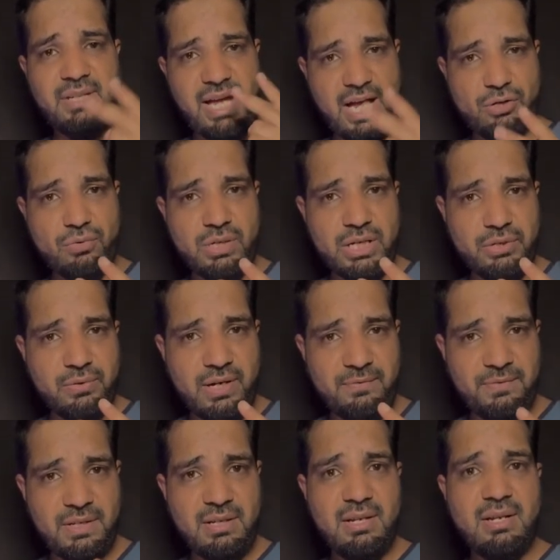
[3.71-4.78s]

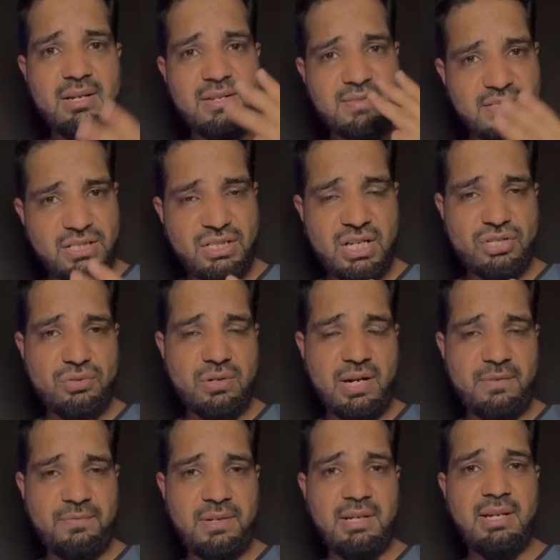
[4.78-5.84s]
echocardiography, CT
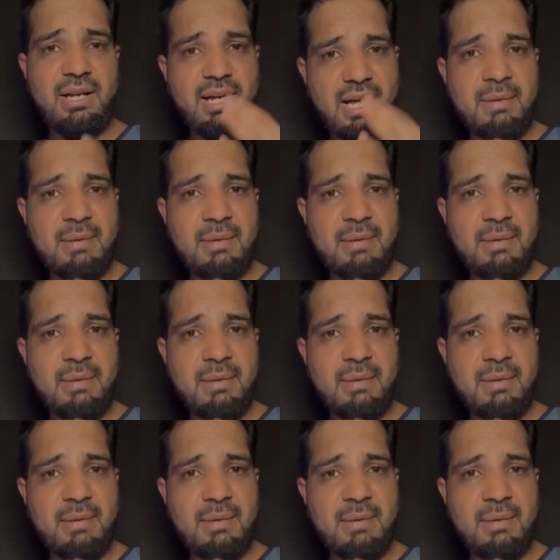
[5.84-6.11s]
angiography,